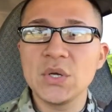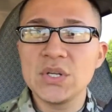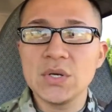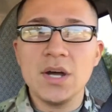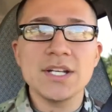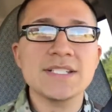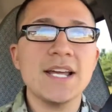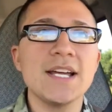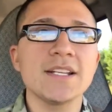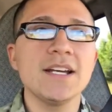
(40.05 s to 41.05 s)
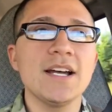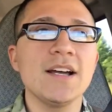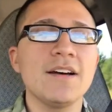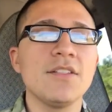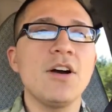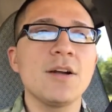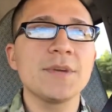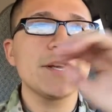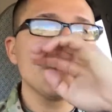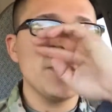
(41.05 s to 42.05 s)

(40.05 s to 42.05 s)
you know, on the side of the army.